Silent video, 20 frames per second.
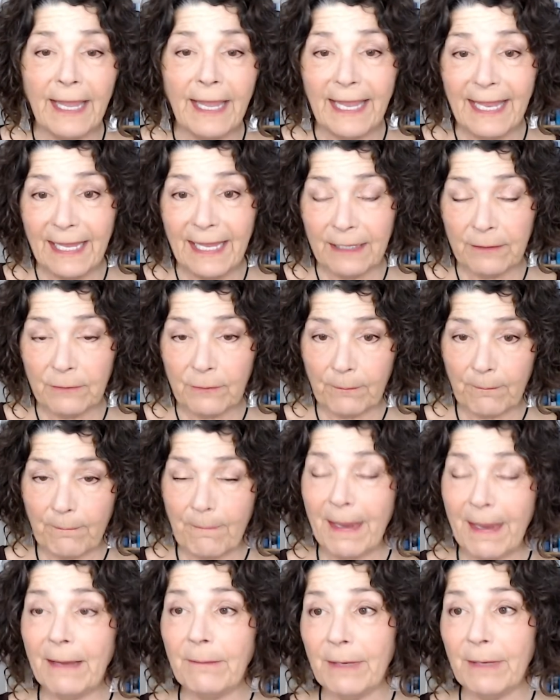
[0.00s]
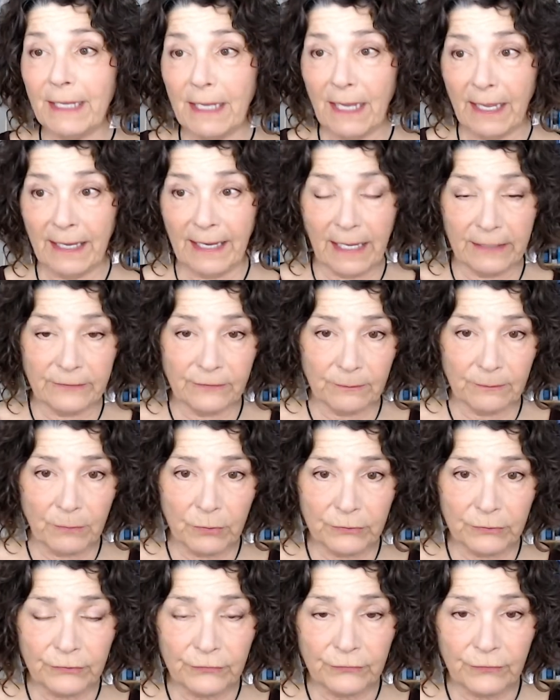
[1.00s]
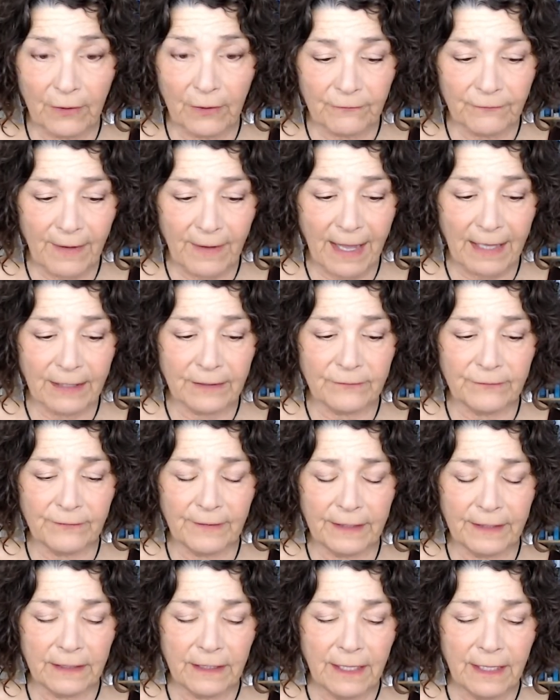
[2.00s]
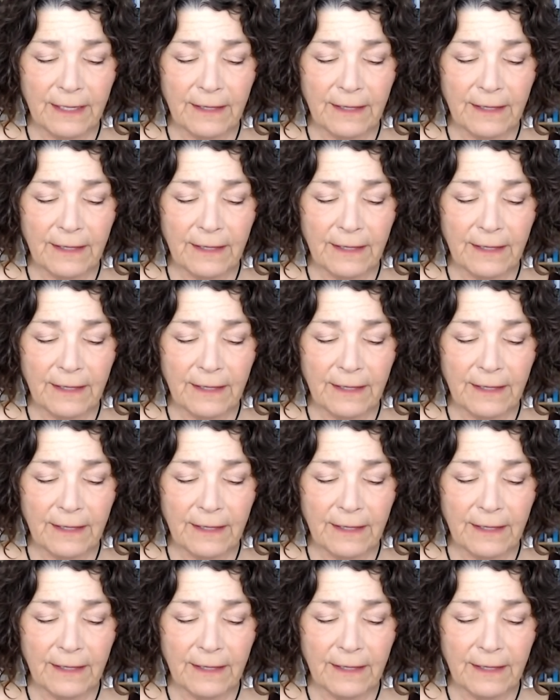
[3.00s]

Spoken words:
And maybe I got some good stuff out of it.